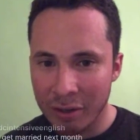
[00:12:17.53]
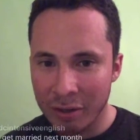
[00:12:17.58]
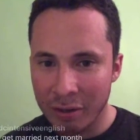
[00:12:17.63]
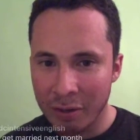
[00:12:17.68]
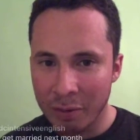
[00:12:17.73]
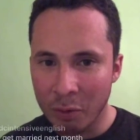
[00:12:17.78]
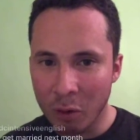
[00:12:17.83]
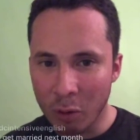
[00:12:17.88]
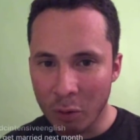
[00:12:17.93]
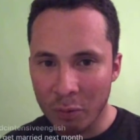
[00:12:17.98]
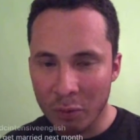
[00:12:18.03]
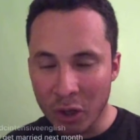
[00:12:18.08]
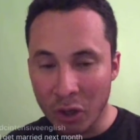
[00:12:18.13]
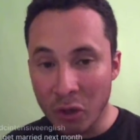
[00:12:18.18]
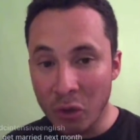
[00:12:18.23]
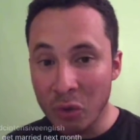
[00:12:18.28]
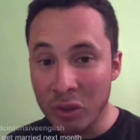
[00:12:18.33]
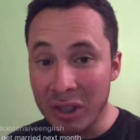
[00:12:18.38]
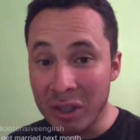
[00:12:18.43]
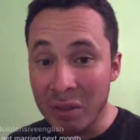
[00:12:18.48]
Well, you're
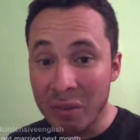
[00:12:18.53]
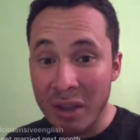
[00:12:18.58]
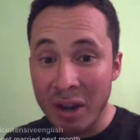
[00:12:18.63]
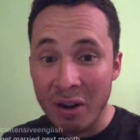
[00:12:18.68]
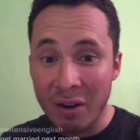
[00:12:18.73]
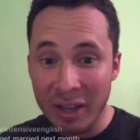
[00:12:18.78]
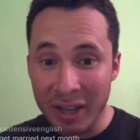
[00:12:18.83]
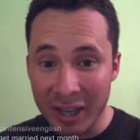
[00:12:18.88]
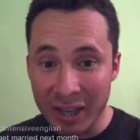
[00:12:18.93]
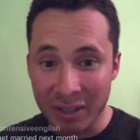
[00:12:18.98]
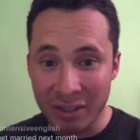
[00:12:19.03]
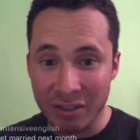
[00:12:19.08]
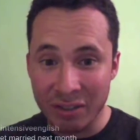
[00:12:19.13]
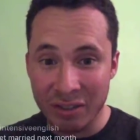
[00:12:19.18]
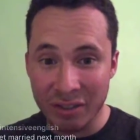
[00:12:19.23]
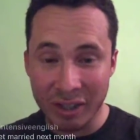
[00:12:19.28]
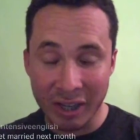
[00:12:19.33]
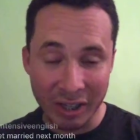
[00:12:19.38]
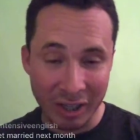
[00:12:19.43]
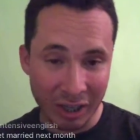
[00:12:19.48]
using there
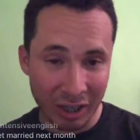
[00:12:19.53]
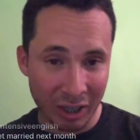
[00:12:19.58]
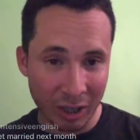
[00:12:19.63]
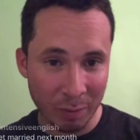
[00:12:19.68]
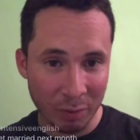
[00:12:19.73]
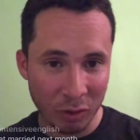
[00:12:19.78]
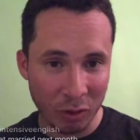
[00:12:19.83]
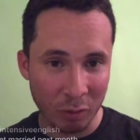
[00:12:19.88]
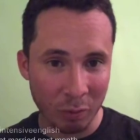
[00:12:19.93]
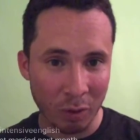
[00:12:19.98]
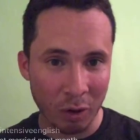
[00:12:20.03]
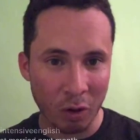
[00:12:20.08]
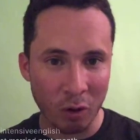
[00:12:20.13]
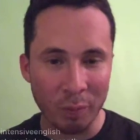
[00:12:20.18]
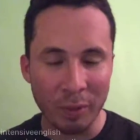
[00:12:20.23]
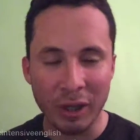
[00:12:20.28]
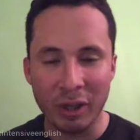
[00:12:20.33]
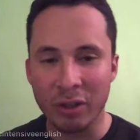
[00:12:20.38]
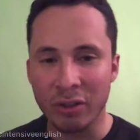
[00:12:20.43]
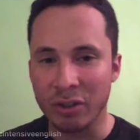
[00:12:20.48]
is an eclipse tomorrow
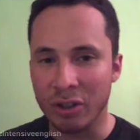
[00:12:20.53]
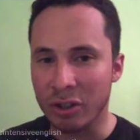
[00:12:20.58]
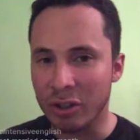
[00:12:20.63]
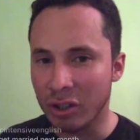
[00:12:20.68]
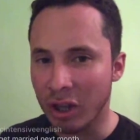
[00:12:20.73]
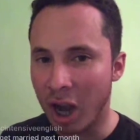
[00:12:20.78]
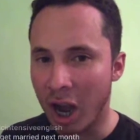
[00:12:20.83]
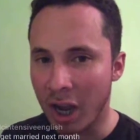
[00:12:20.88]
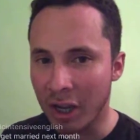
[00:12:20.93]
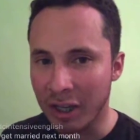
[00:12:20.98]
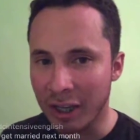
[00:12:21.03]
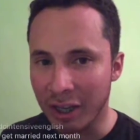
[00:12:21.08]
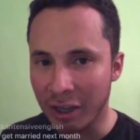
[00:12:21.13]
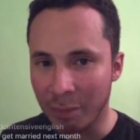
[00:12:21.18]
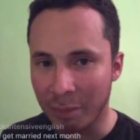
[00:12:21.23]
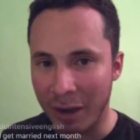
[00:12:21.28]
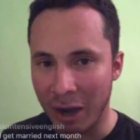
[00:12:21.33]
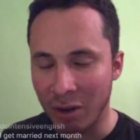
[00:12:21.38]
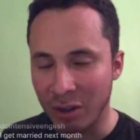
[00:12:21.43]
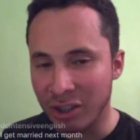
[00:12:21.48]
because you're talking
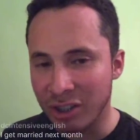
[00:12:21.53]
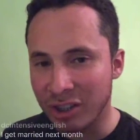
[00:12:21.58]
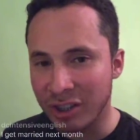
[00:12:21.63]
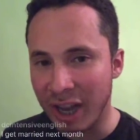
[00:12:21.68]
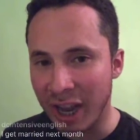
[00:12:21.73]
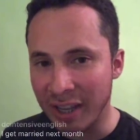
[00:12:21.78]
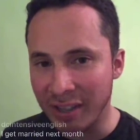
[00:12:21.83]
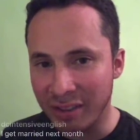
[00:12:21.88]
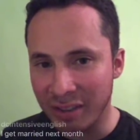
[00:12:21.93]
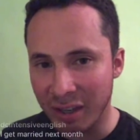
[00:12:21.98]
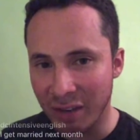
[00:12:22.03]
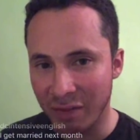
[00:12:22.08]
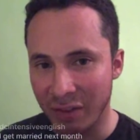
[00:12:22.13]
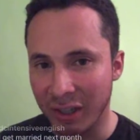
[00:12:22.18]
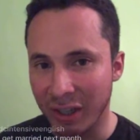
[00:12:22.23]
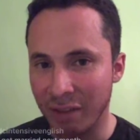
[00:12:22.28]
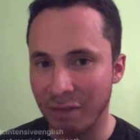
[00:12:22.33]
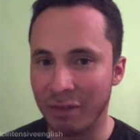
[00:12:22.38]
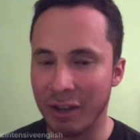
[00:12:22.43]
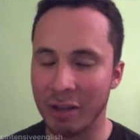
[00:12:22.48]
about a
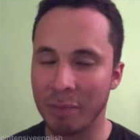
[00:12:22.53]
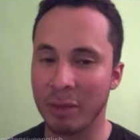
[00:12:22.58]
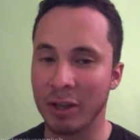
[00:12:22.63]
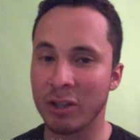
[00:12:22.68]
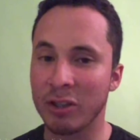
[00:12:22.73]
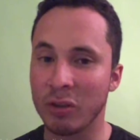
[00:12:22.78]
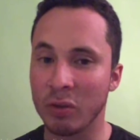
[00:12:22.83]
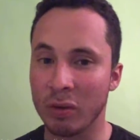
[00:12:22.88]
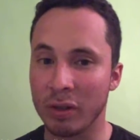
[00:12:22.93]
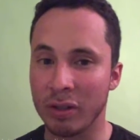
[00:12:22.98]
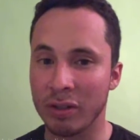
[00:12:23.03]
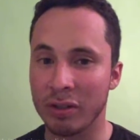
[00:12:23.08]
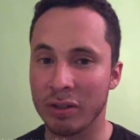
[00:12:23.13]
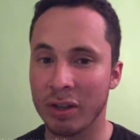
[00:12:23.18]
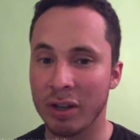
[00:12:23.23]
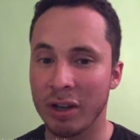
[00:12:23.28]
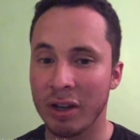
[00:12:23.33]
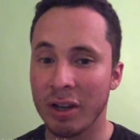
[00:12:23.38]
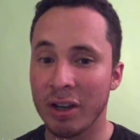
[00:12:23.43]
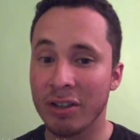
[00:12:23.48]
scientific event, my students.
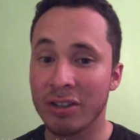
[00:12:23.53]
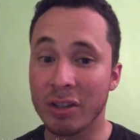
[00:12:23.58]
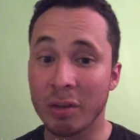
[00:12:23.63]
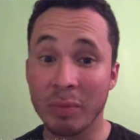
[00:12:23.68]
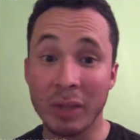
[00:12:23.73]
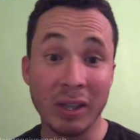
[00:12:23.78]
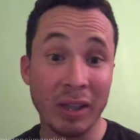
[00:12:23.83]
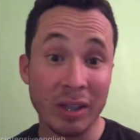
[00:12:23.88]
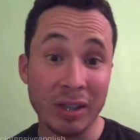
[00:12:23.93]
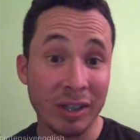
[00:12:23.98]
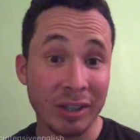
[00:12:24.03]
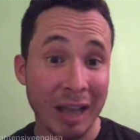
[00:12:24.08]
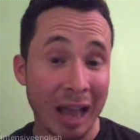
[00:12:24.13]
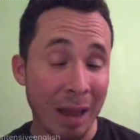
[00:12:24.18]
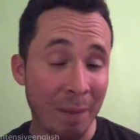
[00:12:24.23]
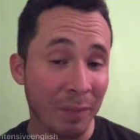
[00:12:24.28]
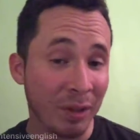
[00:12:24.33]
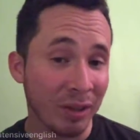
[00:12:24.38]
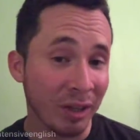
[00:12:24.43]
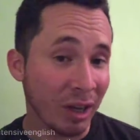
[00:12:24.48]
Something that's going to
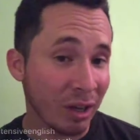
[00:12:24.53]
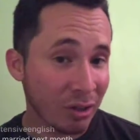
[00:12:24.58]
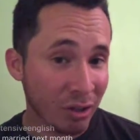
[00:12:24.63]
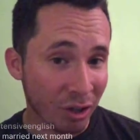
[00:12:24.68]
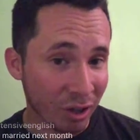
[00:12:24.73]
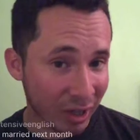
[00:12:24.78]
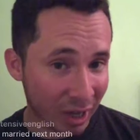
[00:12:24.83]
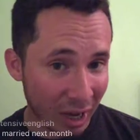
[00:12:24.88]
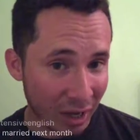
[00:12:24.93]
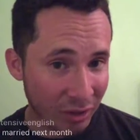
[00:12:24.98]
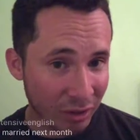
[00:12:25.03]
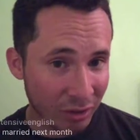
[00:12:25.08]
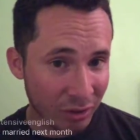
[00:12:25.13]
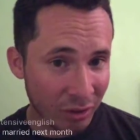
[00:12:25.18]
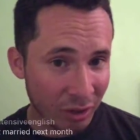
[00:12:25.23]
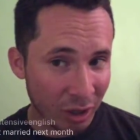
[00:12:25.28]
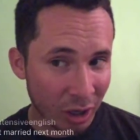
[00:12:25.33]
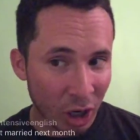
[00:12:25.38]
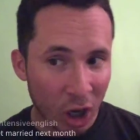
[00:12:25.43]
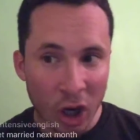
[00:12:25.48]
happen, yes or yes.
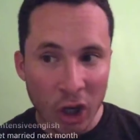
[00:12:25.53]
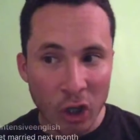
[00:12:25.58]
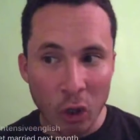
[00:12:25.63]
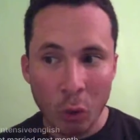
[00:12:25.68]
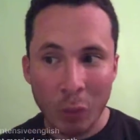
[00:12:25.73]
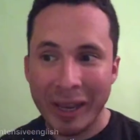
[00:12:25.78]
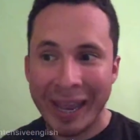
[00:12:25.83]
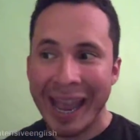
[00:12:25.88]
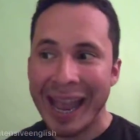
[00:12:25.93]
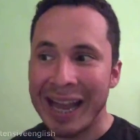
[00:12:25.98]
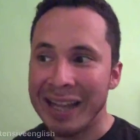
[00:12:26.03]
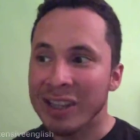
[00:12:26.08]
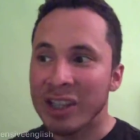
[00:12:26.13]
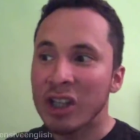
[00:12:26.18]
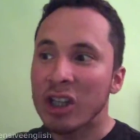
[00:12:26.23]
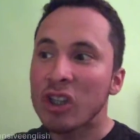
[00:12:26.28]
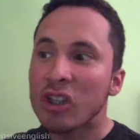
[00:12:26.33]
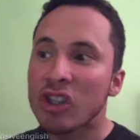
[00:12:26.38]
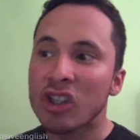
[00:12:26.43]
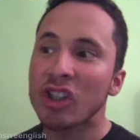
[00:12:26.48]
You can't
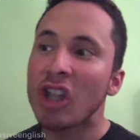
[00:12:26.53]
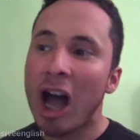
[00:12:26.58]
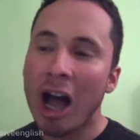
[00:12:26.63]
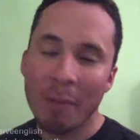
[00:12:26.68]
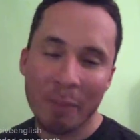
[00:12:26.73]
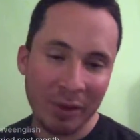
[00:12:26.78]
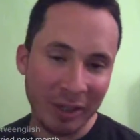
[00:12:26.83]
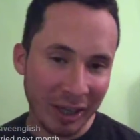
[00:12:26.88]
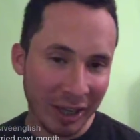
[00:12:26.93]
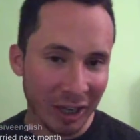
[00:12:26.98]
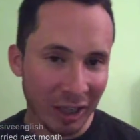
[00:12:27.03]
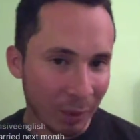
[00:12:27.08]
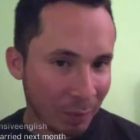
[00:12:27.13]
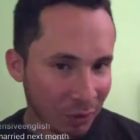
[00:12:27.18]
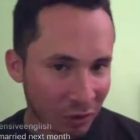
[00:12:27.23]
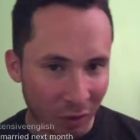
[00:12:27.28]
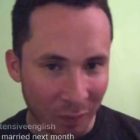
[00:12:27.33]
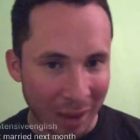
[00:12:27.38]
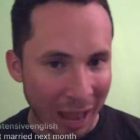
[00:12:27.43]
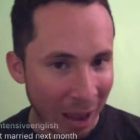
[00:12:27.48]
stop an eclipse
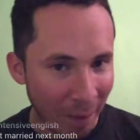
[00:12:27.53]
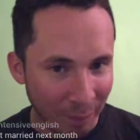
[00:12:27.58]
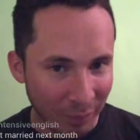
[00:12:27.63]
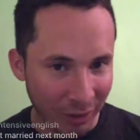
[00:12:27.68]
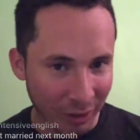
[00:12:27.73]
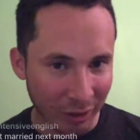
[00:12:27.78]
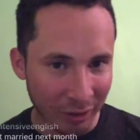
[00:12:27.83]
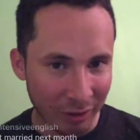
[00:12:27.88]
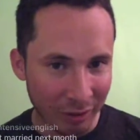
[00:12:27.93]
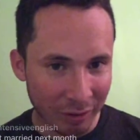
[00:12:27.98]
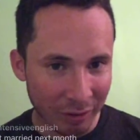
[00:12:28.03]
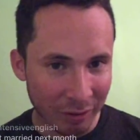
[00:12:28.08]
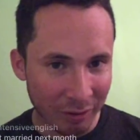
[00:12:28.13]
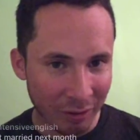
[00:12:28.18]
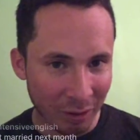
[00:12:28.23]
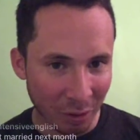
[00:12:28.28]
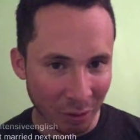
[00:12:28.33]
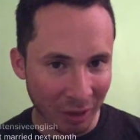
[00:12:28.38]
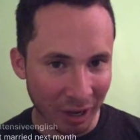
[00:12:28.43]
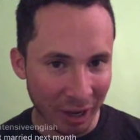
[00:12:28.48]
from happening,
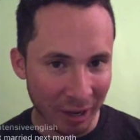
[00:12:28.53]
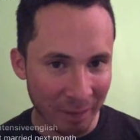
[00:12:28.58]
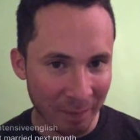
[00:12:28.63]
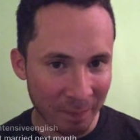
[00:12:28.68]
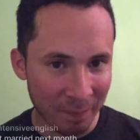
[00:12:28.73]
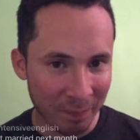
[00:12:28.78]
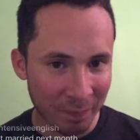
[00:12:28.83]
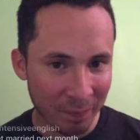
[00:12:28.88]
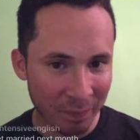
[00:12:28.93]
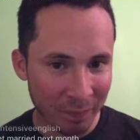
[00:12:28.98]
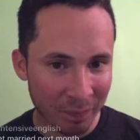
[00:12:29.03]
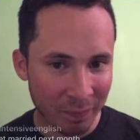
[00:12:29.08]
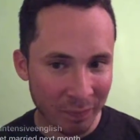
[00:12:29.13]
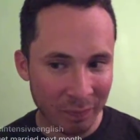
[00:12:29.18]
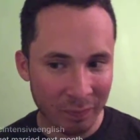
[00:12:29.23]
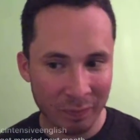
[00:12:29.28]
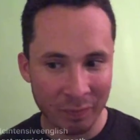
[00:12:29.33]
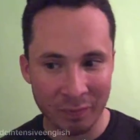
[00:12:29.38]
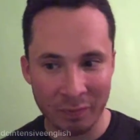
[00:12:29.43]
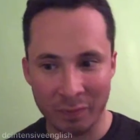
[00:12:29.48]
okay?
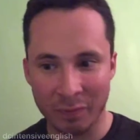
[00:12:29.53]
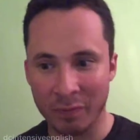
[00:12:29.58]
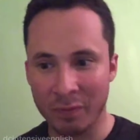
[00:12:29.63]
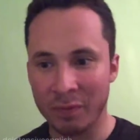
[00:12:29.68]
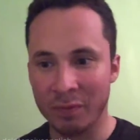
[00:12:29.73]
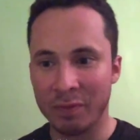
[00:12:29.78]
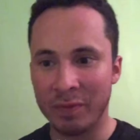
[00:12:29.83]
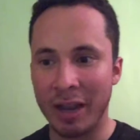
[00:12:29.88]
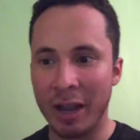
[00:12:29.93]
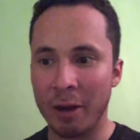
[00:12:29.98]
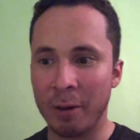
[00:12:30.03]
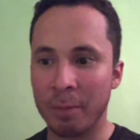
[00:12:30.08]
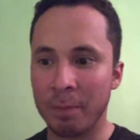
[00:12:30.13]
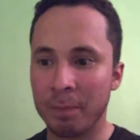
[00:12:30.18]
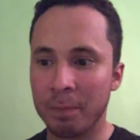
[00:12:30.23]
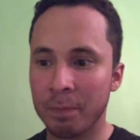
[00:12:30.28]
Now,